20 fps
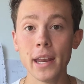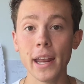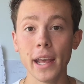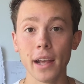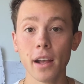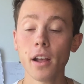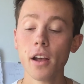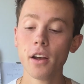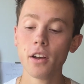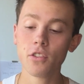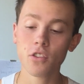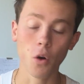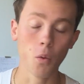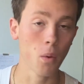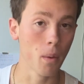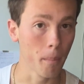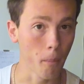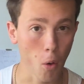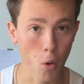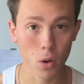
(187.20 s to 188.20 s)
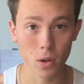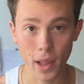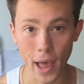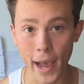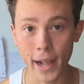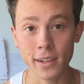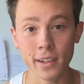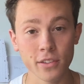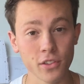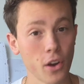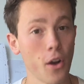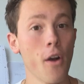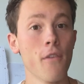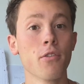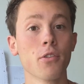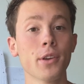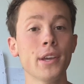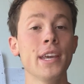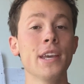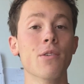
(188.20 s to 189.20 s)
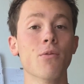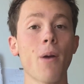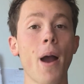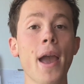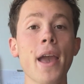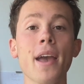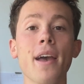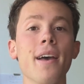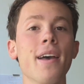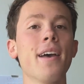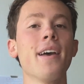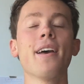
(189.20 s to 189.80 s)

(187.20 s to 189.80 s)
eating. So we're more likely to overeat, right?